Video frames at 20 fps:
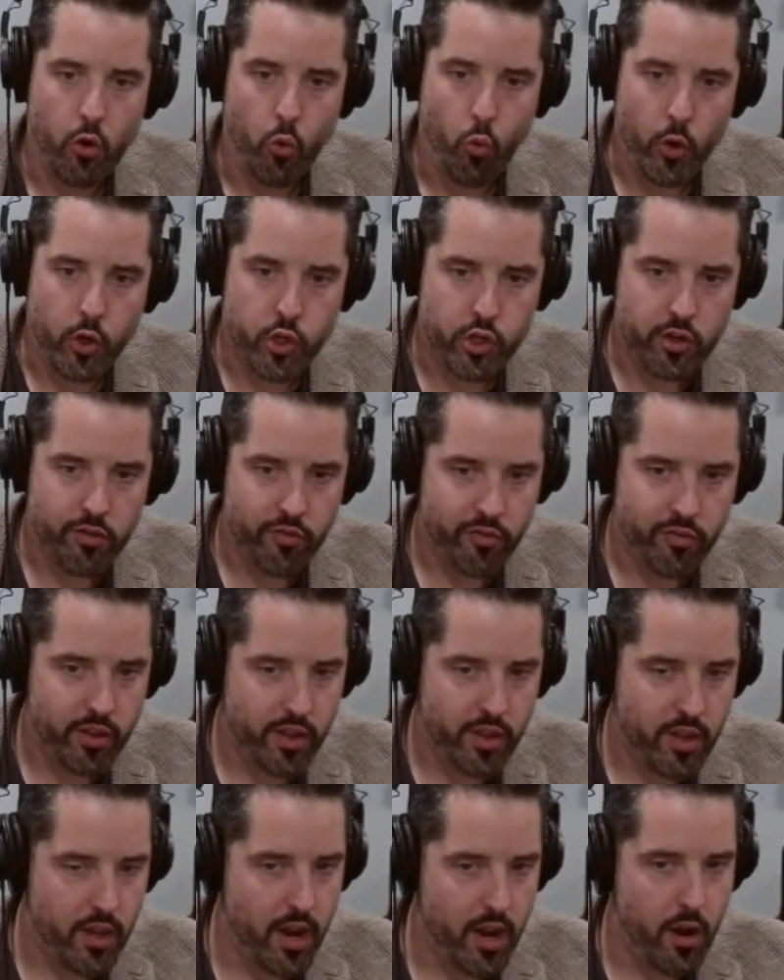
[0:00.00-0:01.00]
Which of the
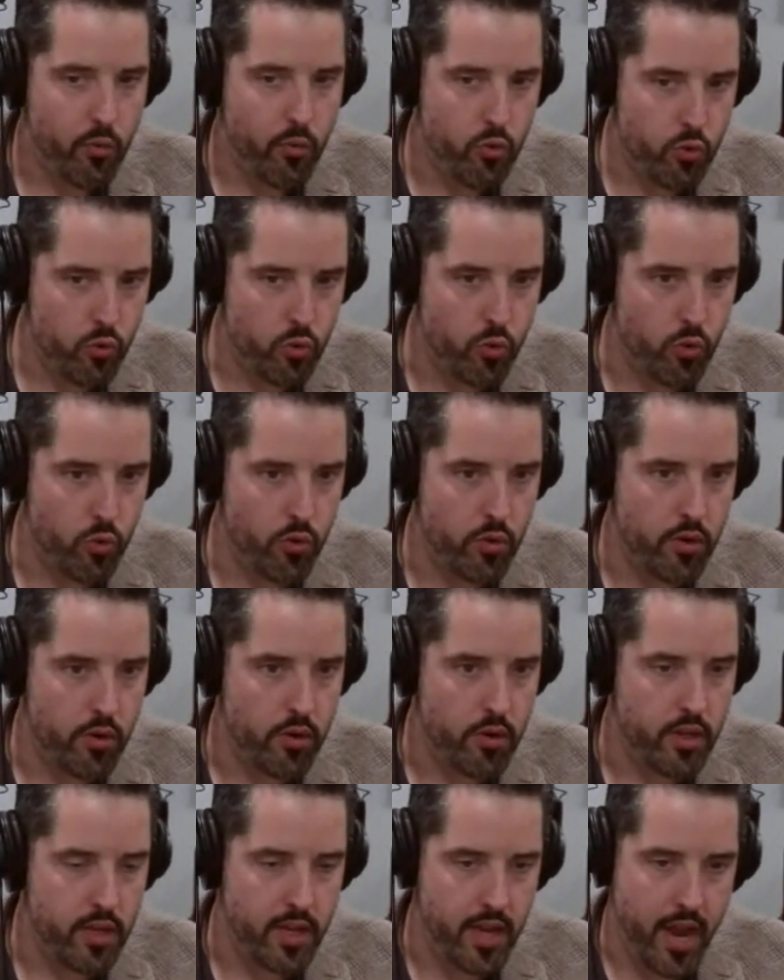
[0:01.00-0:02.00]
Hnau rule?
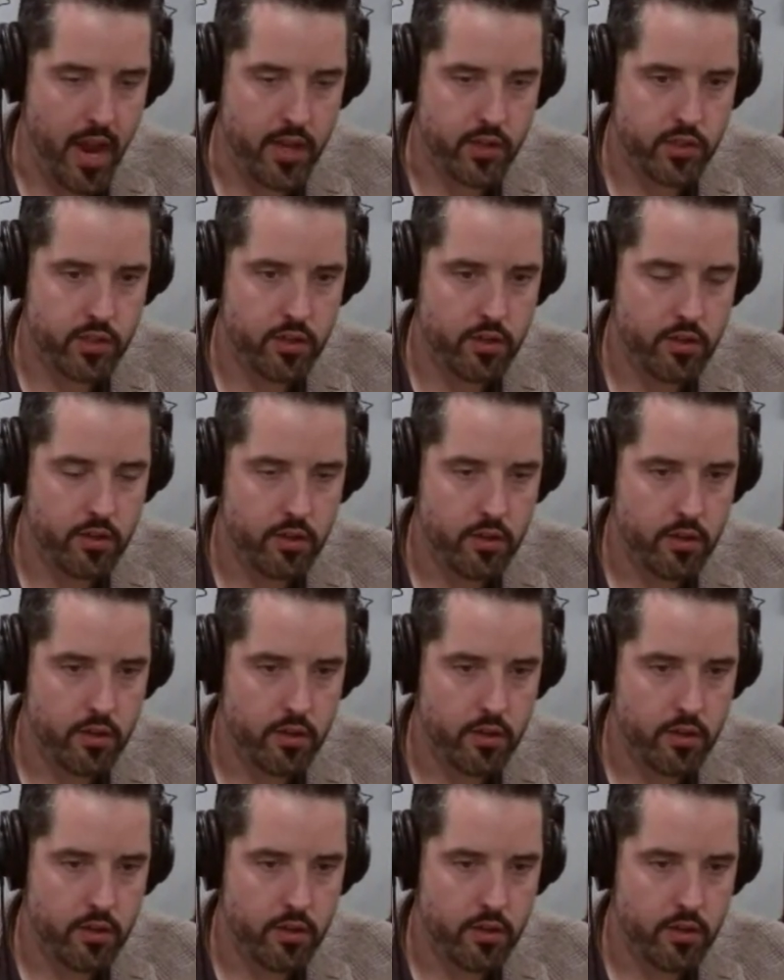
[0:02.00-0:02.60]
He asked.